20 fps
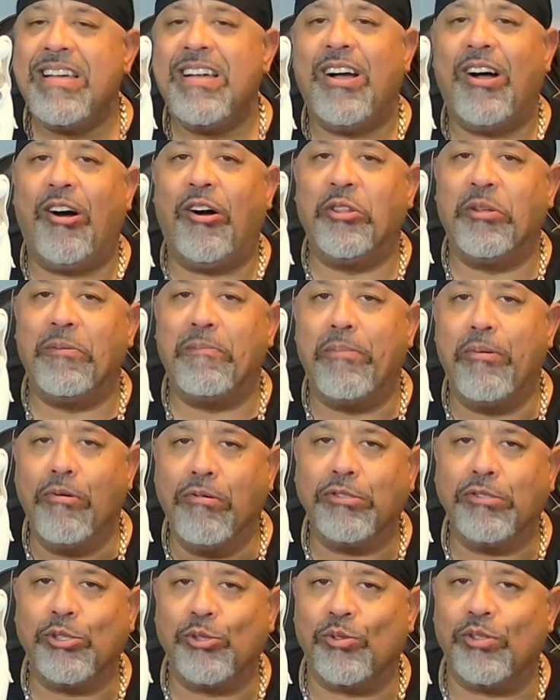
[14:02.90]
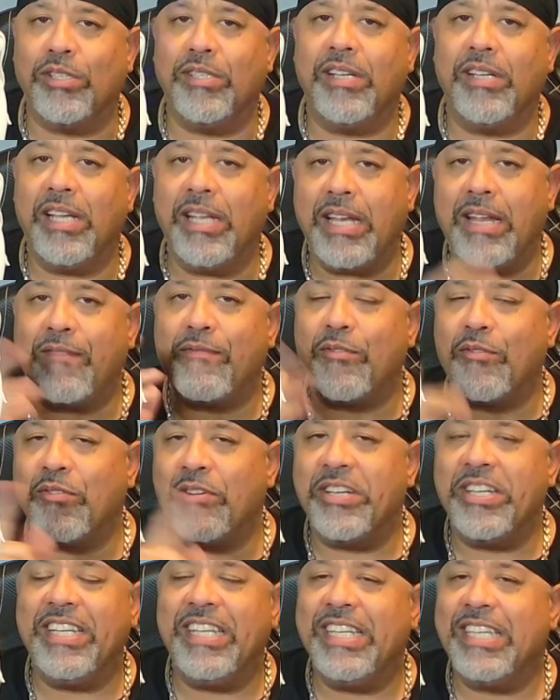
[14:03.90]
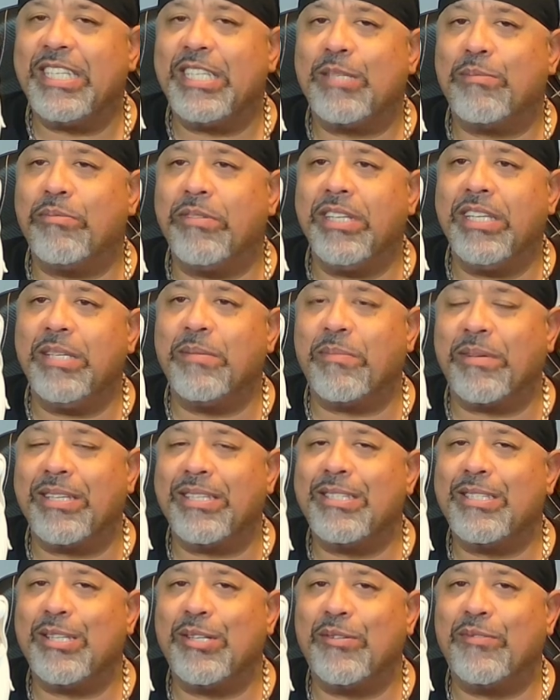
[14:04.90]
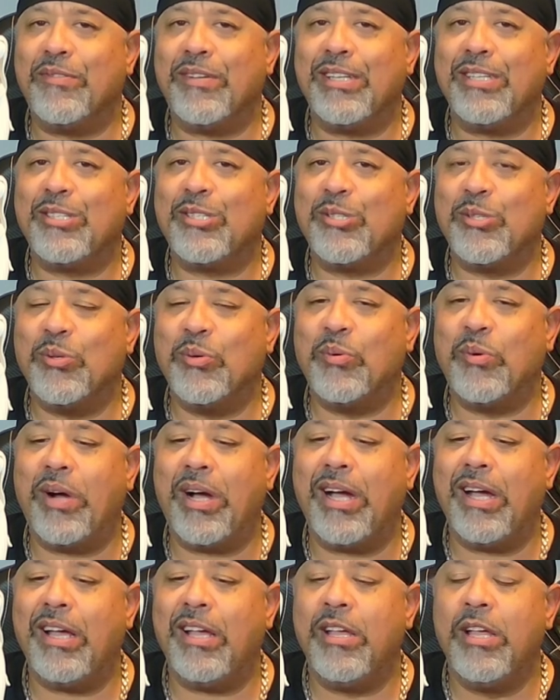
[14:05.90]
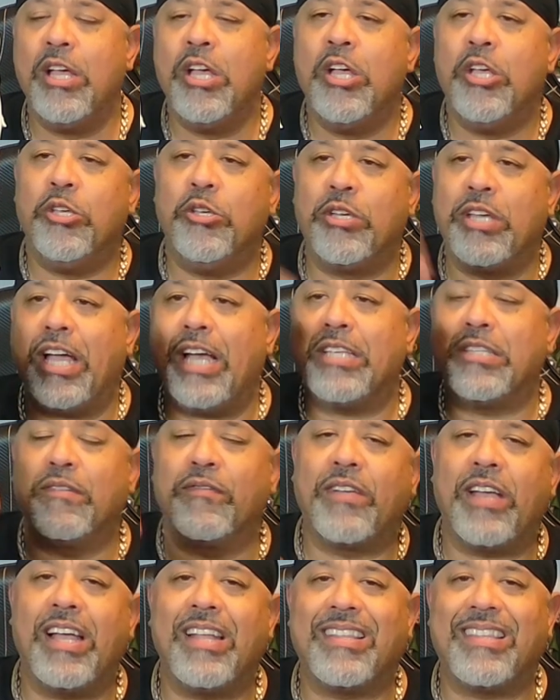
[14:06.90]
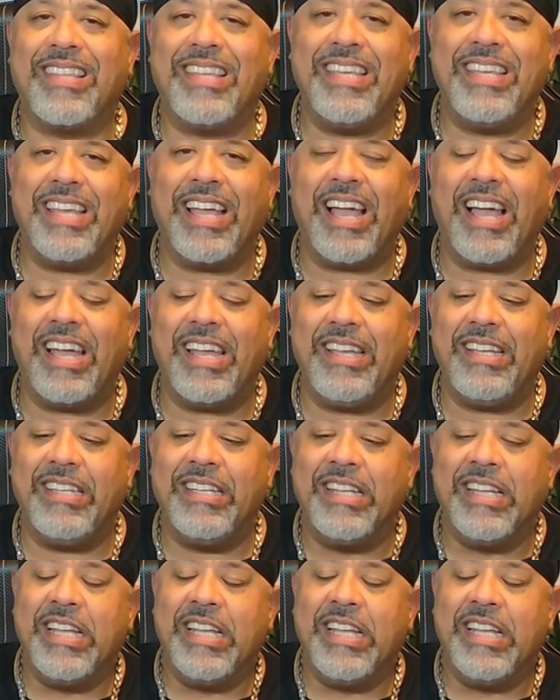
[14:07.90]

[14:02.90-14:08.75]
on the portrait, and I've already explained myself as to why. You guys have got the height,